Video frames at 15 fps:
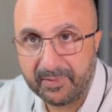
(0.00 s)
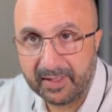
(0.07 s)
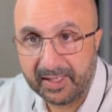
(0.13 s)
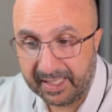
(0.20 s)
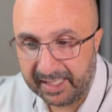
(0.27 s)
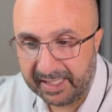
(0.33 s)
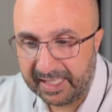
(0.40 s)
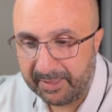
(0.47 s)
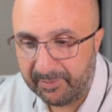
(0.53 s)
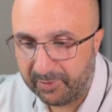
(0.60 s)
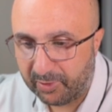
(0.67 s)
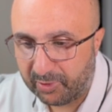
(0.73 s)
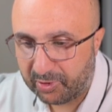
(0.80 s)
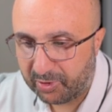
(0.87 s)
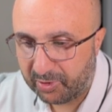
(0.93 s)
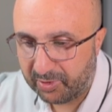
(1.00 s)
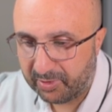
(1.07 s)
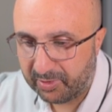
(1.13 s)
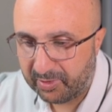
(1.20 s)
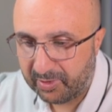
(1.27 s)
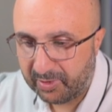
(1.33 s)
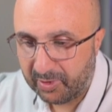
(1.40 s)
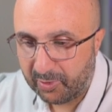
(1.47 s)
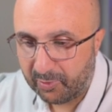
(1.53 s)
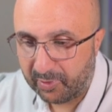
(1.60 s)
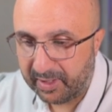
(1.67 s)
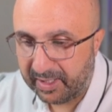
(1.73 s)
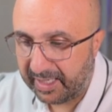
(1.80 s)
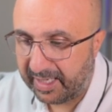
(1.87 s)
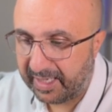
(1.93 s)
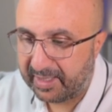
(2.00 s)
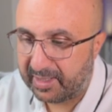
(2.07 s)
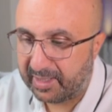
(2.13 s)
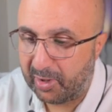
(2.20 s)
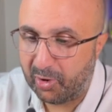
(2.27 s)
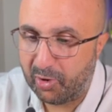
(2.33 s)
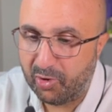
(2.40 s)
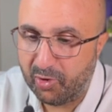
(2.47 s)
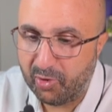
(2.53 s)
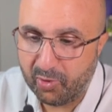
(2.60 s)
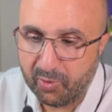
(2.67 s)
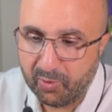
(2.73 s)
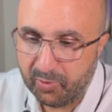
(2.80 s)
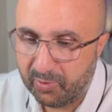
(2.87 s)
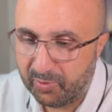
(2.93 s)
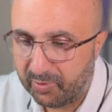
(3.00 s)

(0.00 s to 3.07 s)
getName function really has no